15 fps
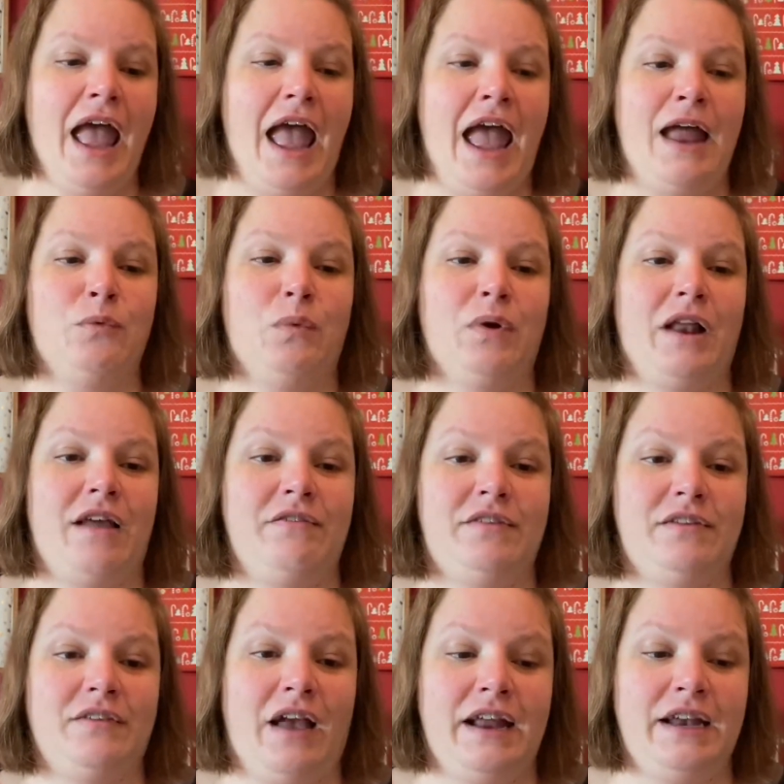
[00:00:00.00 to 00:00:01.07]
And what I've
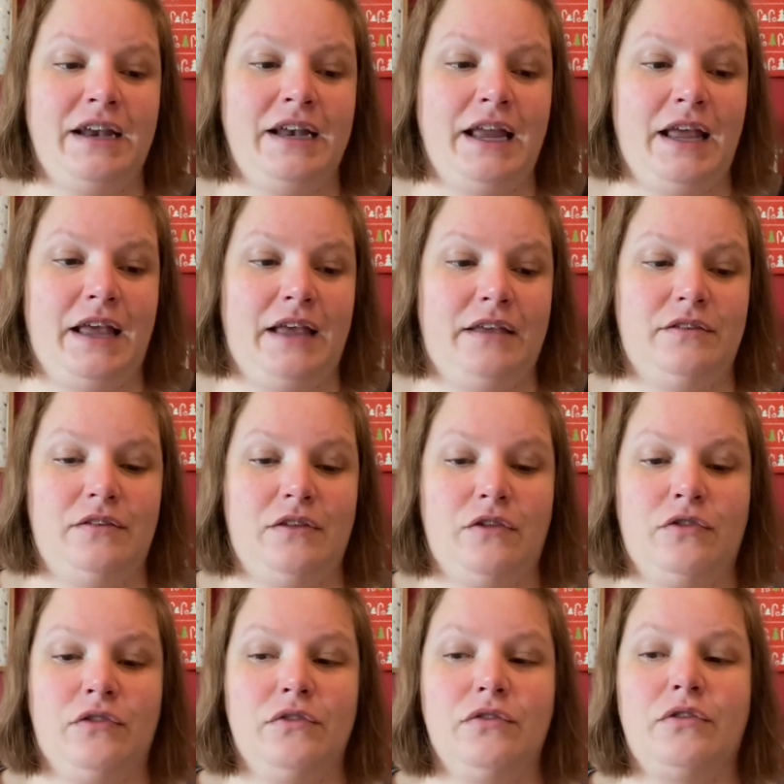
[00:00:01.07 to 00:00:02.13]
decided is
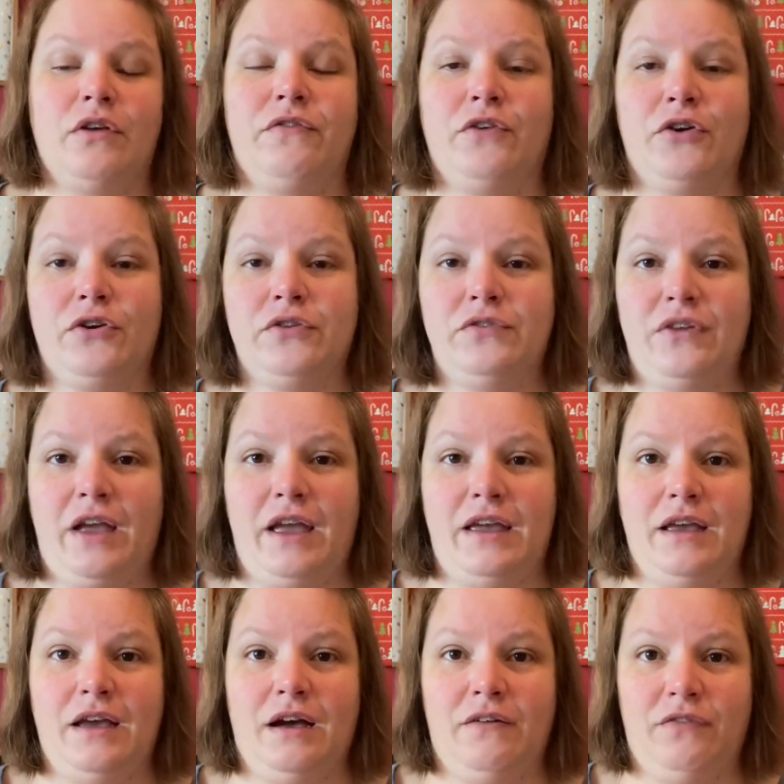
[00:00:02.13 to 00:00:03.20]
the first
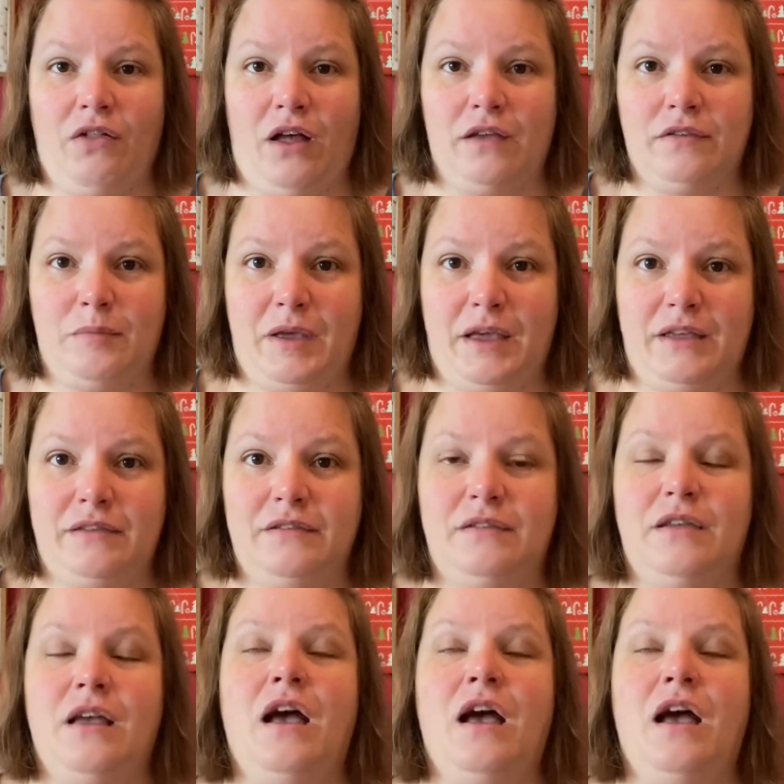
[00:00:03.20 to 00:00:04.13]
day of Flossmas,